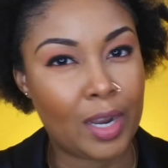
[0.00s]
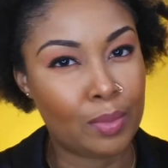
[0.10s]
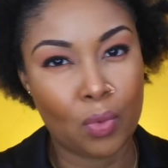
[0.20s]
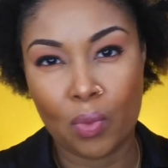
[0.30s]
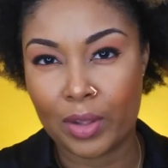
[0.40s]

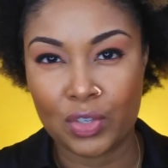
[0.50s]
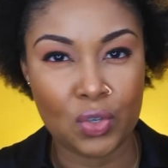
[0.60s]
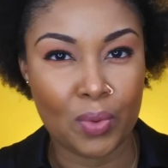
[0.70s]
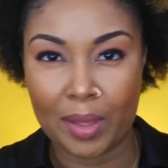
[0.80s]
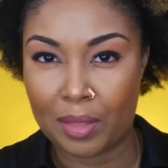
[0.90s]
number 1,
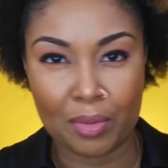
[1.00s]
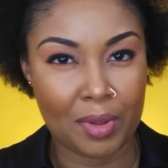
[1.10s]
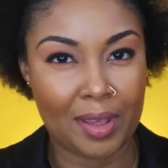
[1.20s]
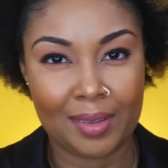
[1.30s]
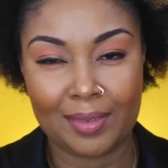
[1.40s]
2, and
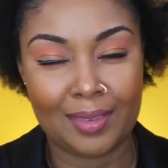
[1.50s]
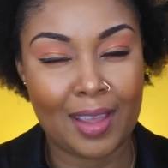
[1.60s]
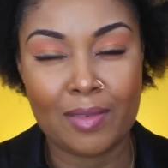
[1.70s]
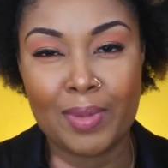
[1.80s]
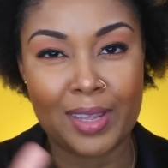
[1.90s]
3.
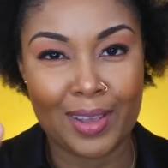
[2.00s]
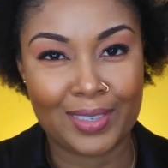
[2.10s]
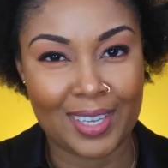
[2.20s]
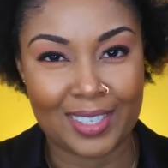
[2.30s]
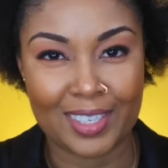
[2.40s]
Everybody
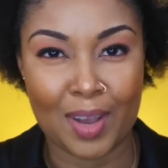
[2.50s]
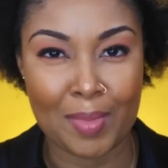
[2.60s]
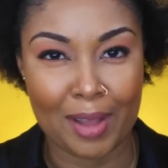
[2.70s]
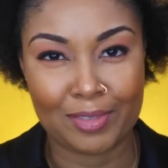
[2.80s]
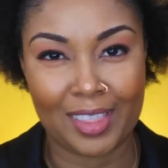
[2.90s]
else has to come after